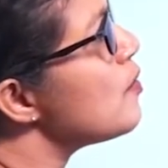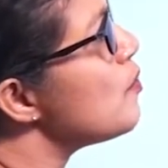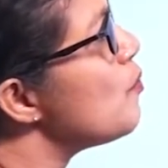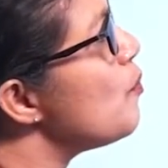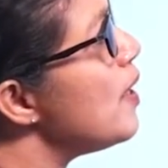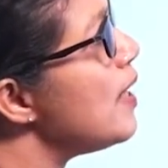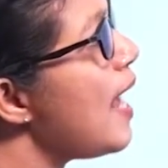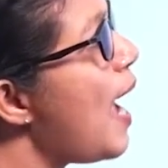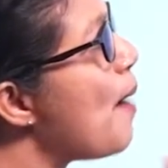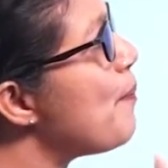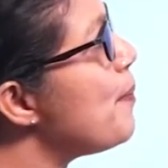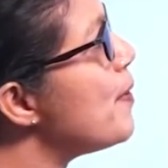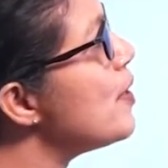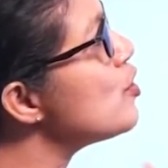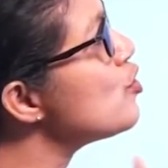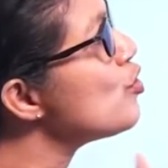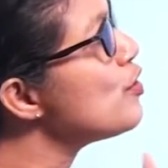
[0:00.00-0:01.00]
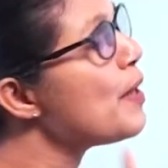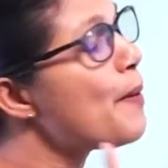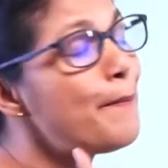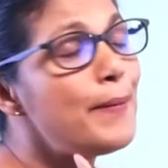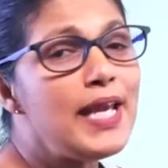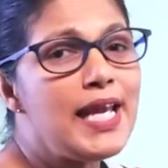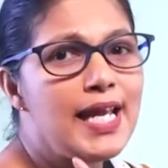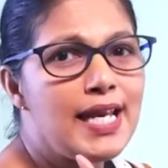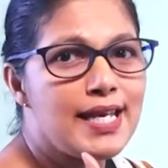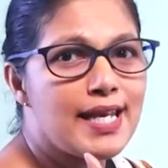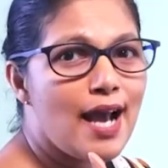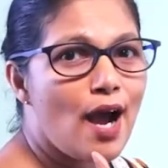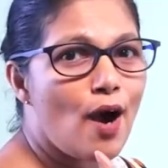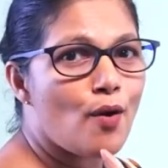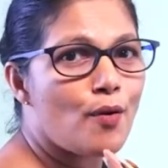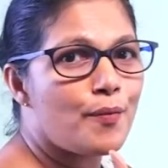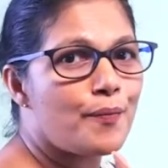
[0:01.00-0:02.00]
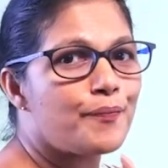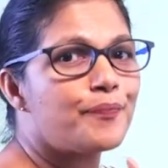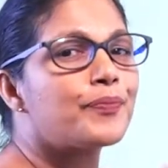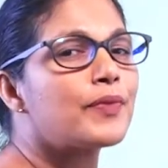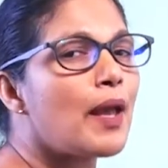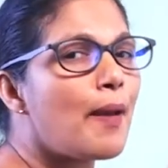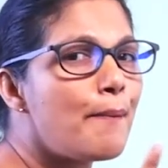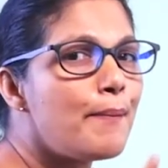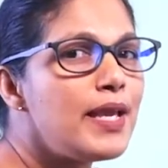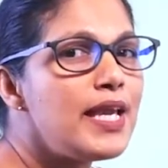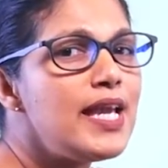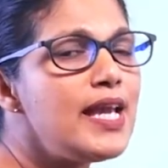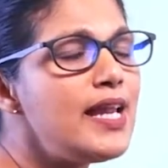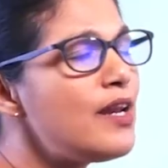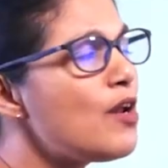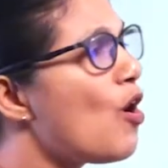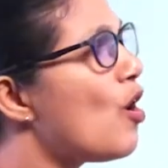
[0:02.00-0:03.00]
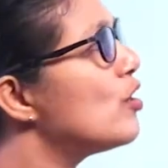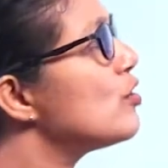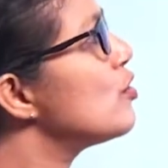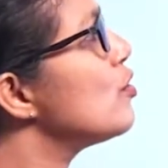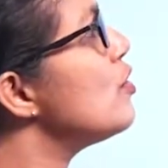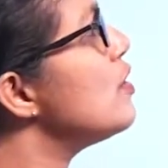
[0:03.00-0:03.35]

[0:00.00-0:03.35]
will happen to the mean now? Mean also